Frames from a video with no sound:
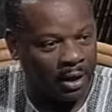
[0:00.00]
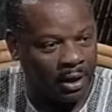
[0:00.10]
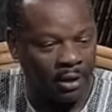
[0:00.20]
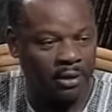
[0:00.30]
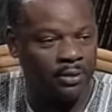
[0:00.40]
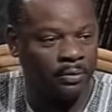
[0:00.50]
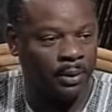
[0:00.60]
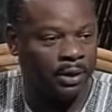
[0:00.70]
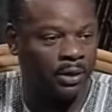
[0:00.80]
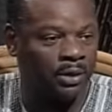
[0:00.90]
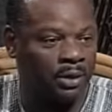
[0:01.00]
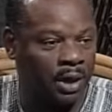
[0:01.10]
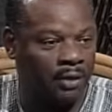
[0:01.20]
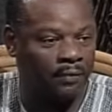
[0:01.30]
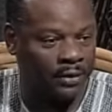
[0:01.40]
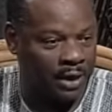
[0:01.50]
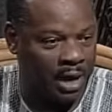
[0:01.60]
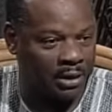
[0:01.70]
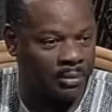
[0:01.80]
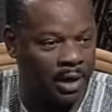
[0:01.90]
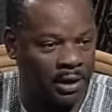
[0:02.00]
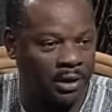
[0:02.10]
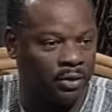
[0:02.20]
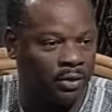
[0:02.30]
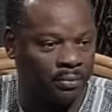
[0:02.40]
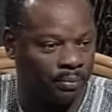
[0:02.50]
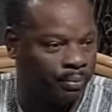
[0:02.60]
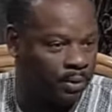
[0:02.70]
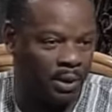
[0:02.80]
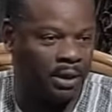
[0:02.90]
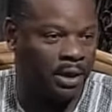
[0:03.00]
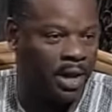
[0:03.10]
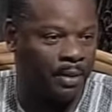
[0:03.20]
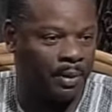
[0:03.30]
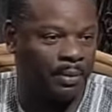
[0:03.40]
And this book is Physiognomonica. You can look it up.